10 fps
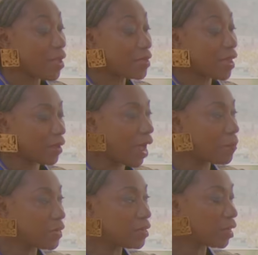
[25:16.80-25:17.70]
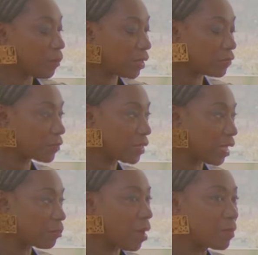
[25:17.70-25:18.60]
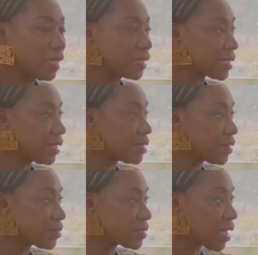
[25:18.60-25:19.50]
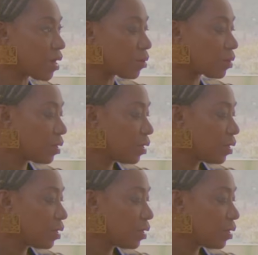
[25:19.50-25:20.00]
Every year. I've been hearing about it for probably 10 years now.